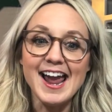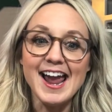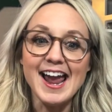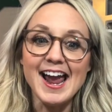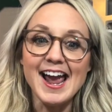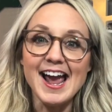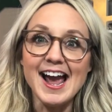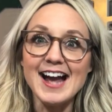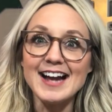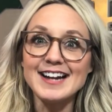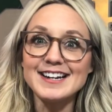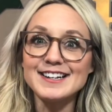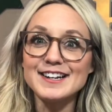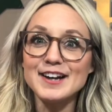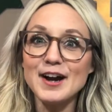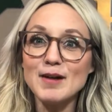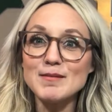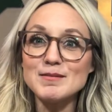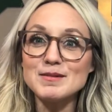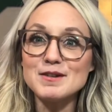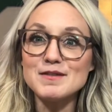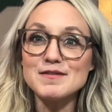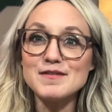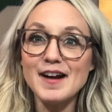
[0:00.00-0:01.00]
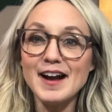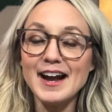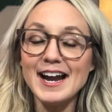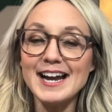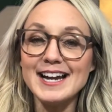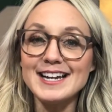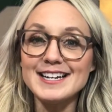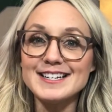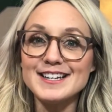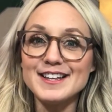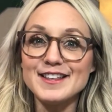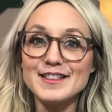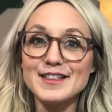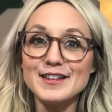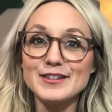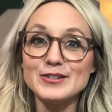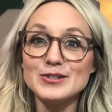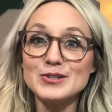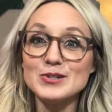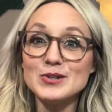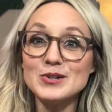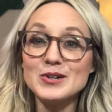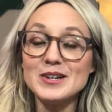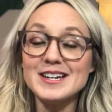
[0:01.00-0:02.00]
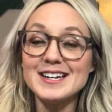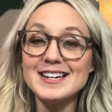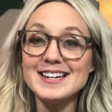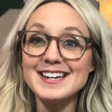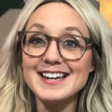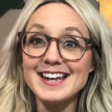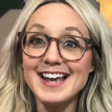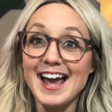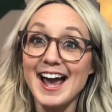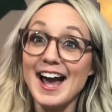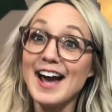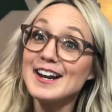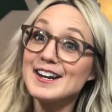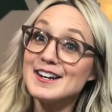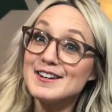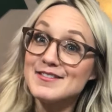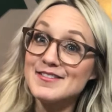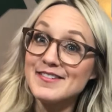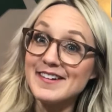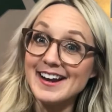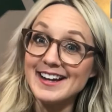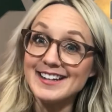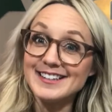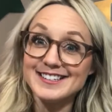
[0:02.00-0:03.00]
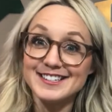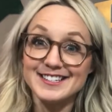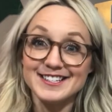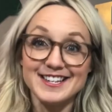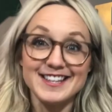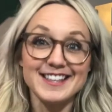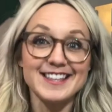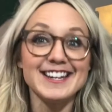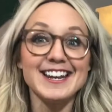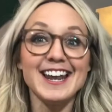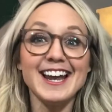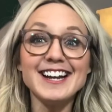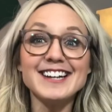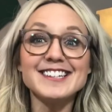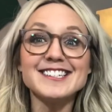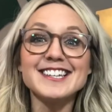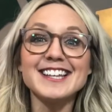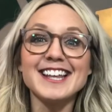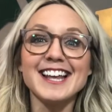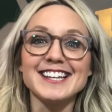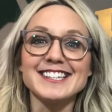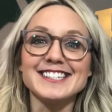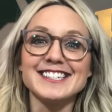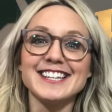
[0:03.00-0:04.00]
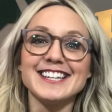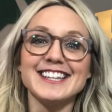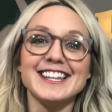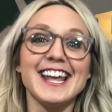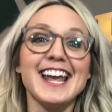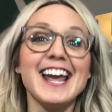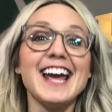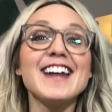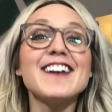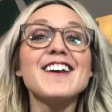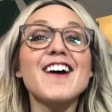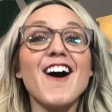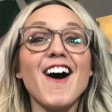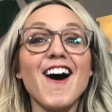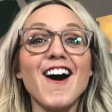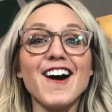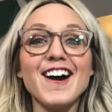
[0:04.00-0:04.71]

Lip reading: And come to find, the student had advanced to the next lesson. They had